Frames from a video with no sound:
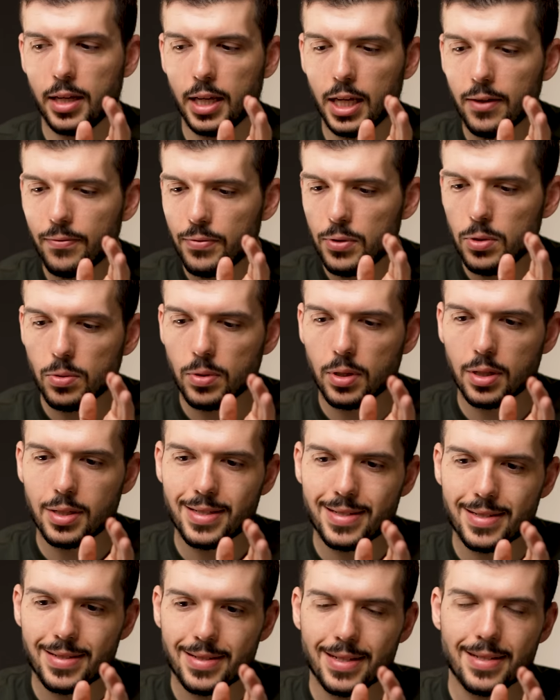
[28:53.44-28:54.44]
if you
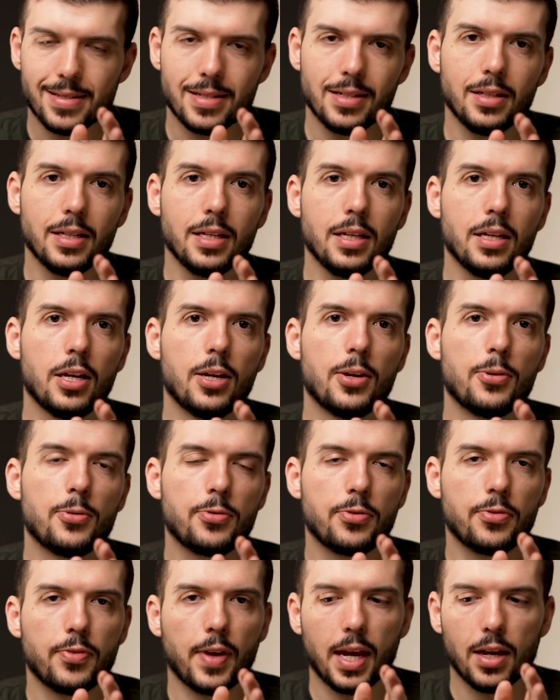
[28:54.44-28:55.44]
consistently
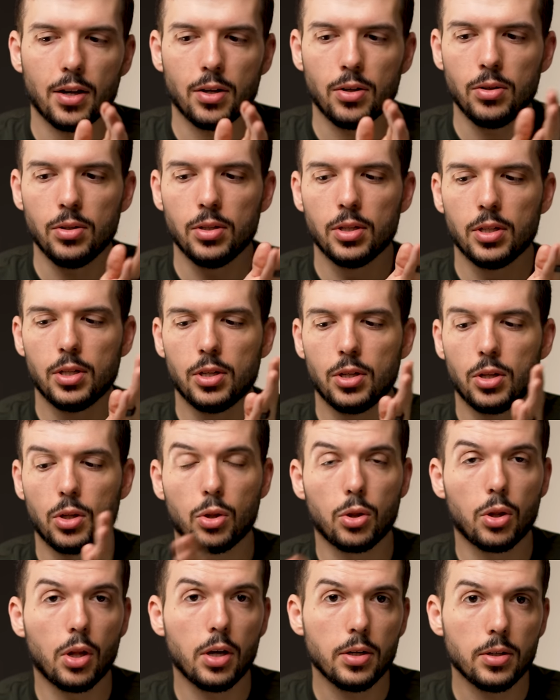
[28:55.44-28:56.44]
fail,
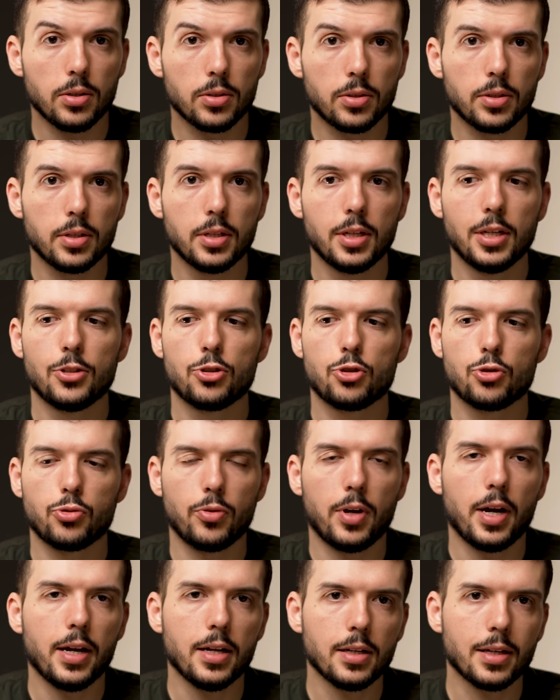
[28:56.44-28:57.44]
learn,
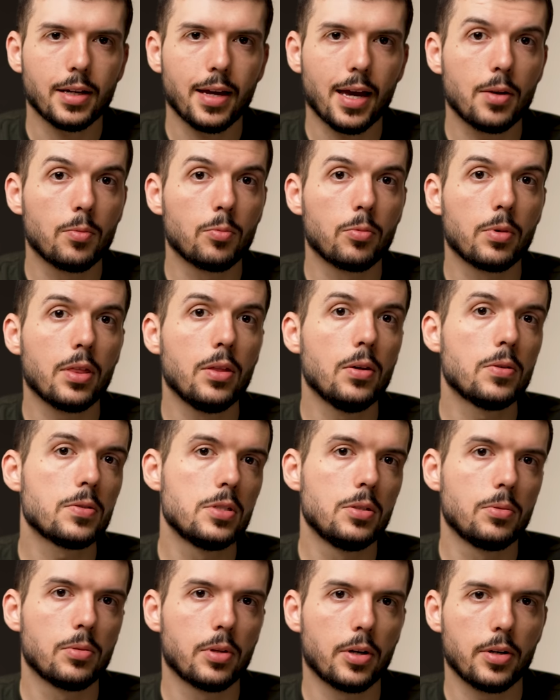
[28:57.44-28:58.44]
try again with those
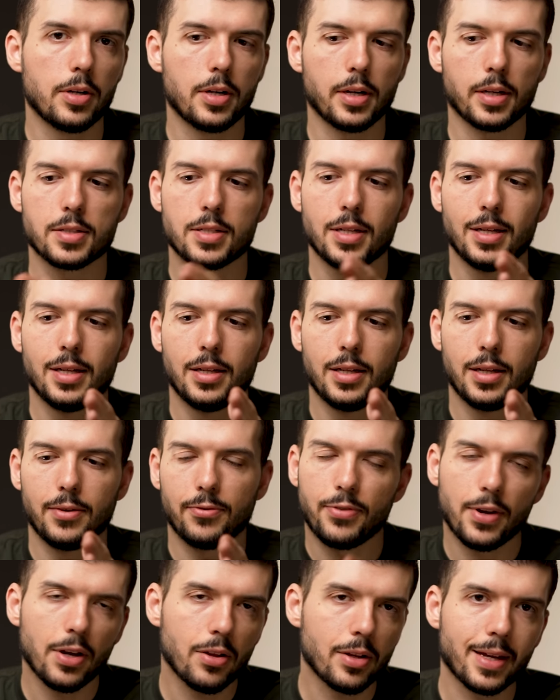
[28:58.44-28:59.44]
new learnings,
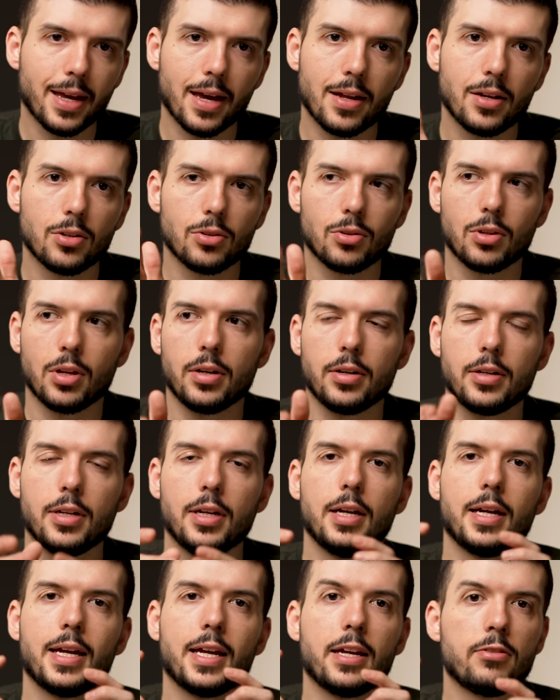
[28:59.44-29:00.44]
fail again, learn,
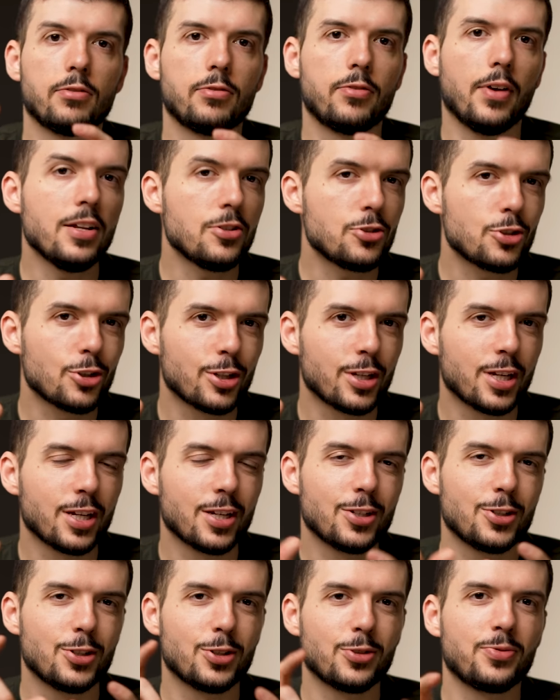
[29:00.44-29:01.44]

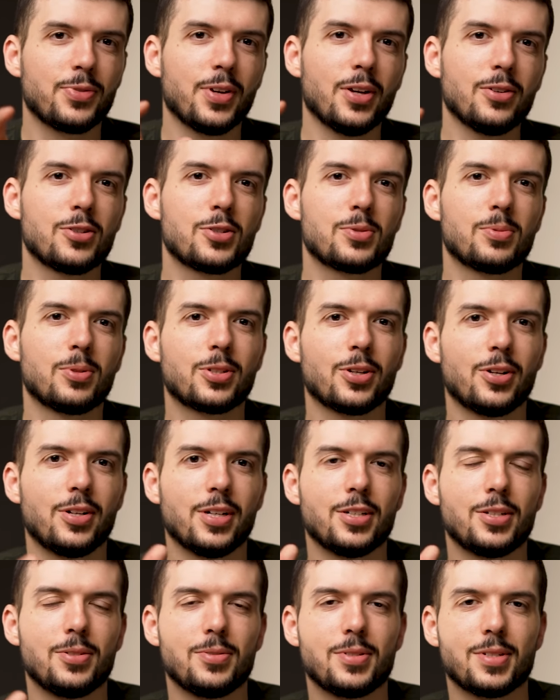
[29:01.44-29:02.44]
eventually your failures will turn into